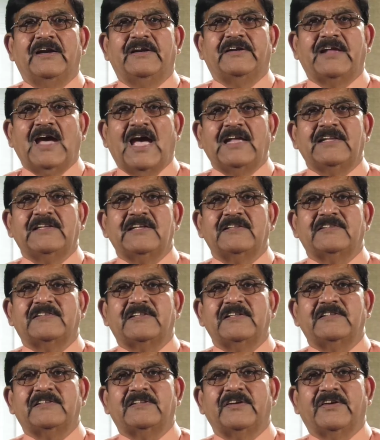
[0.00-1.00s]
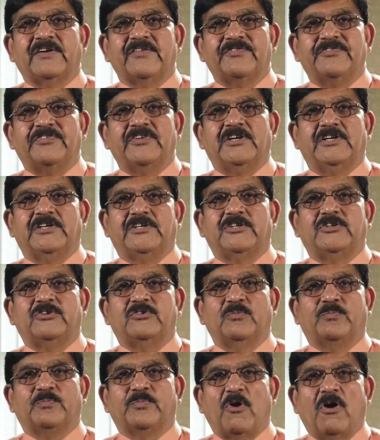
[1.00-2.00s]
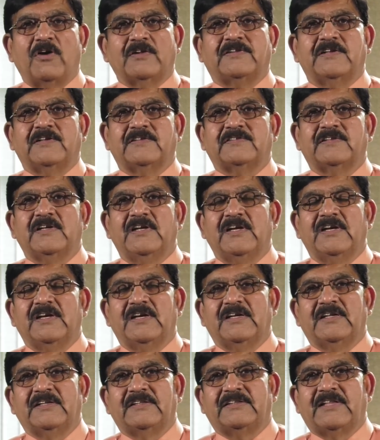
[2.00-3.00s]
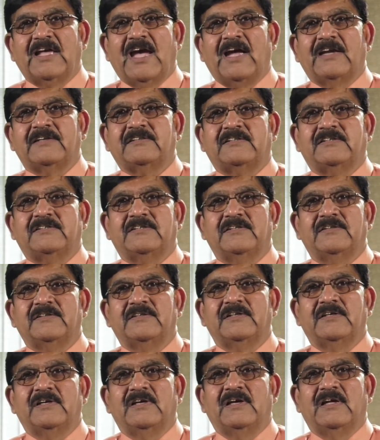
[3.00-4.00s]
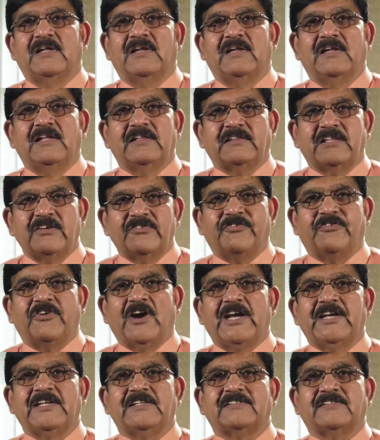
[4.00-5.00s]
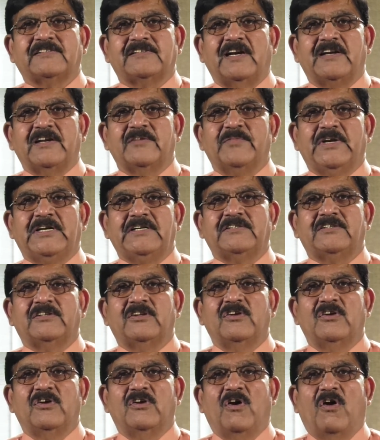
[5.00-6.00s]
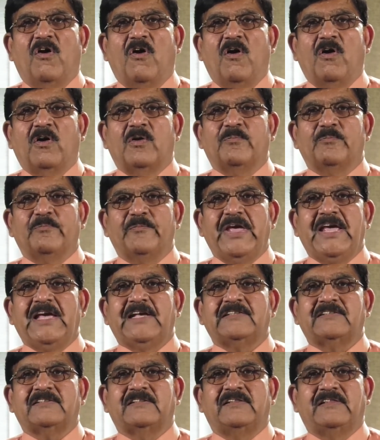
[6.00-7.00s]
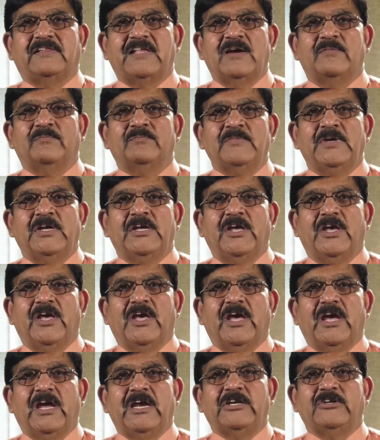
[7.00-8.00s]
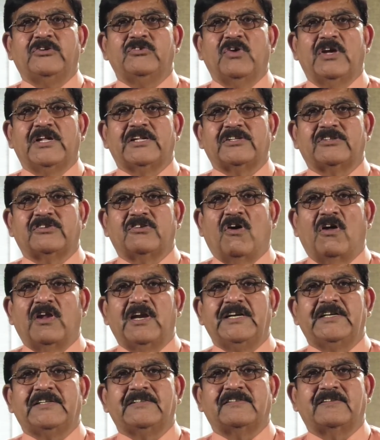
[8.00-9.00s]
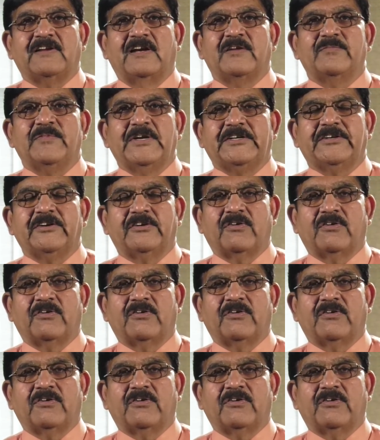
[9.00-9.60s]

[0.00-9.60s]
Diagenesis referred to process that lithifies sediments or makes them into a solid sedimentary